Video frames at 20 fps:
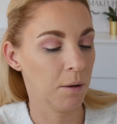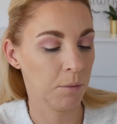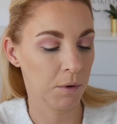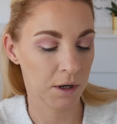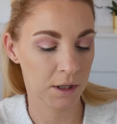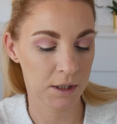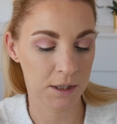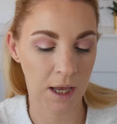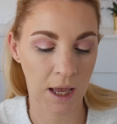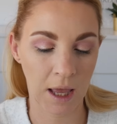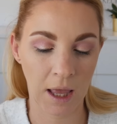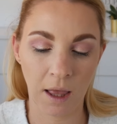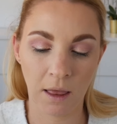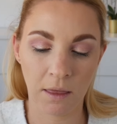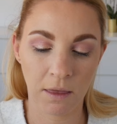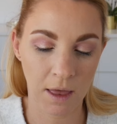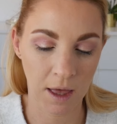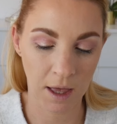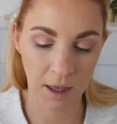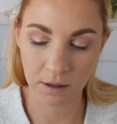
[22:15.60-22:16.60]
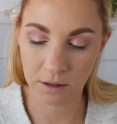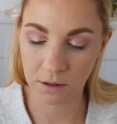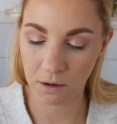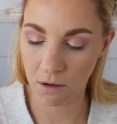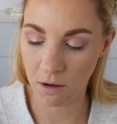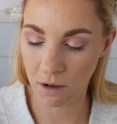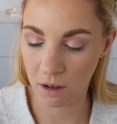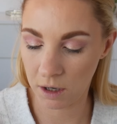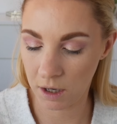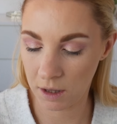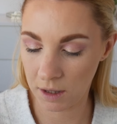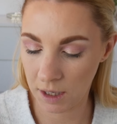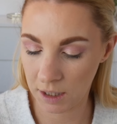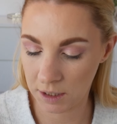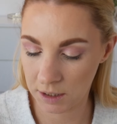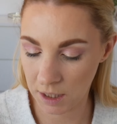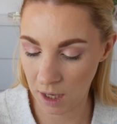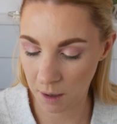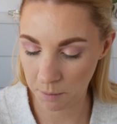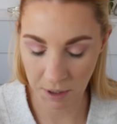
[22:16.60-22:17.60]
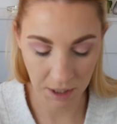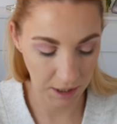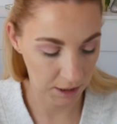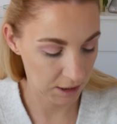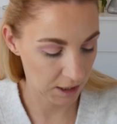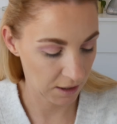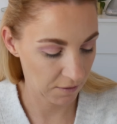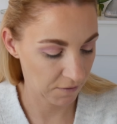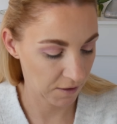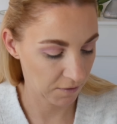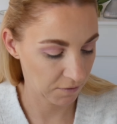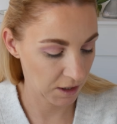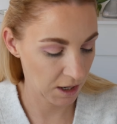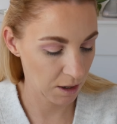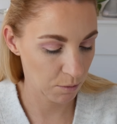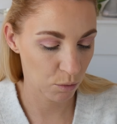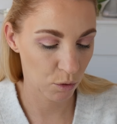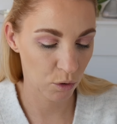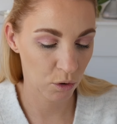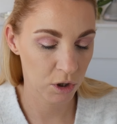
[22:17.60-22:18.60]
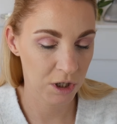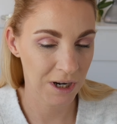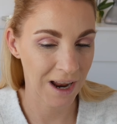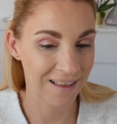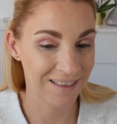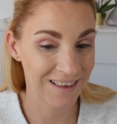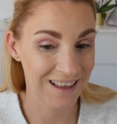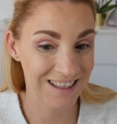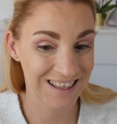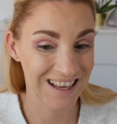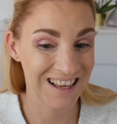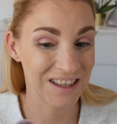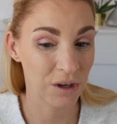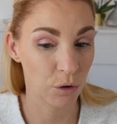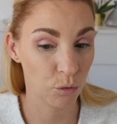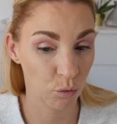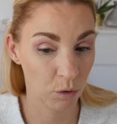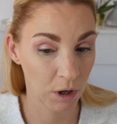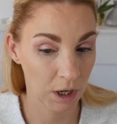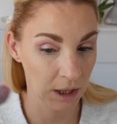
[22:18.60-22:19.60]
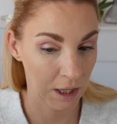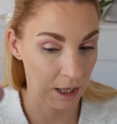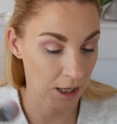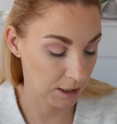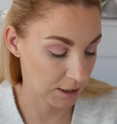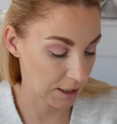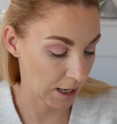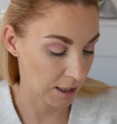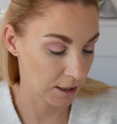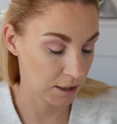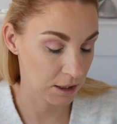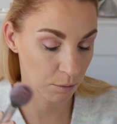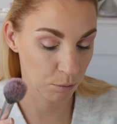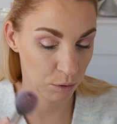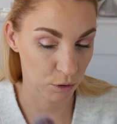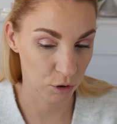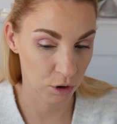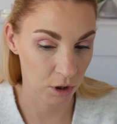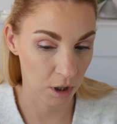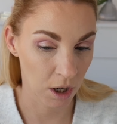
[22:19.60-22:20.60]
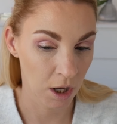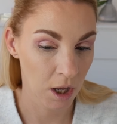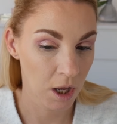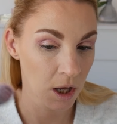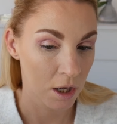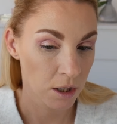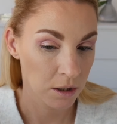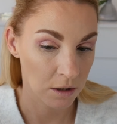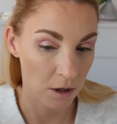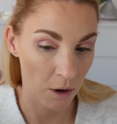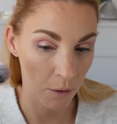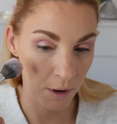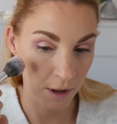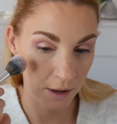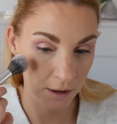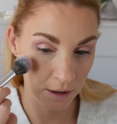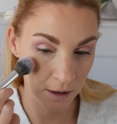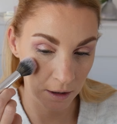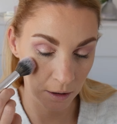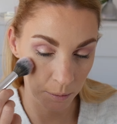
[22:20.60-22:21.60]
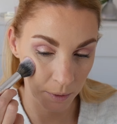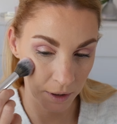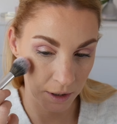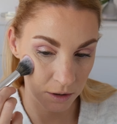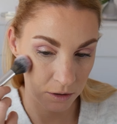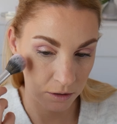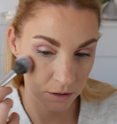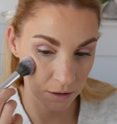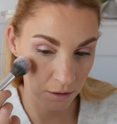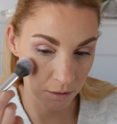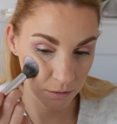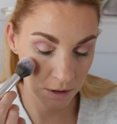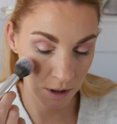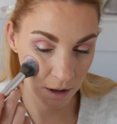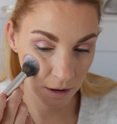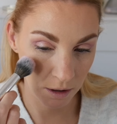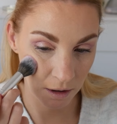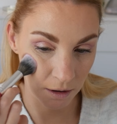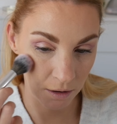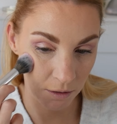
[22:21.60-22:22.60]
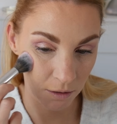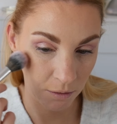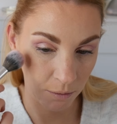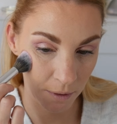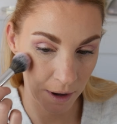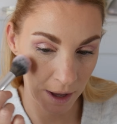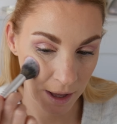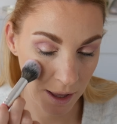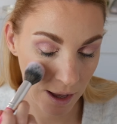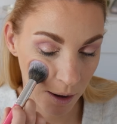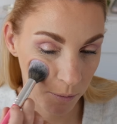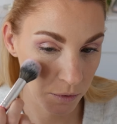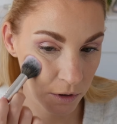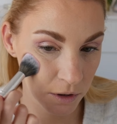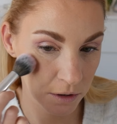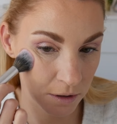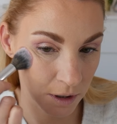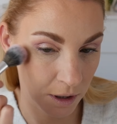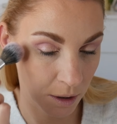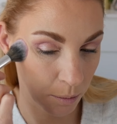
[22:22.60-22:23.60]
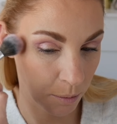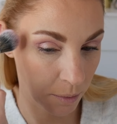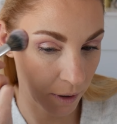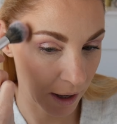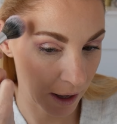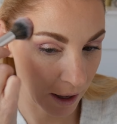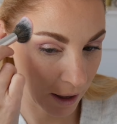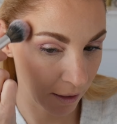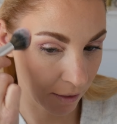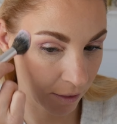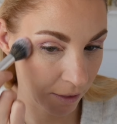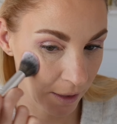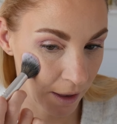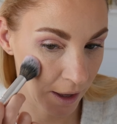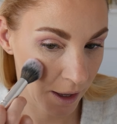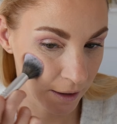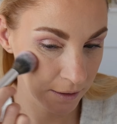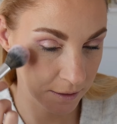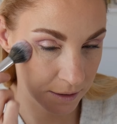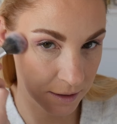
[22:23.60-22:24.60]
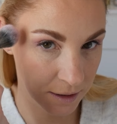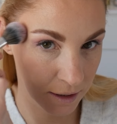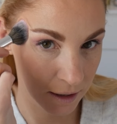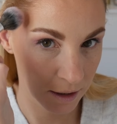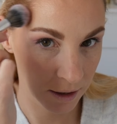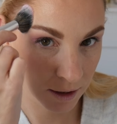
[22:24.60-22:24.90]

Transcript: I'm going to take that on this PC15 brush, and this is a really intense blusher, so a little bit just goes a long way, and we're just going to pat that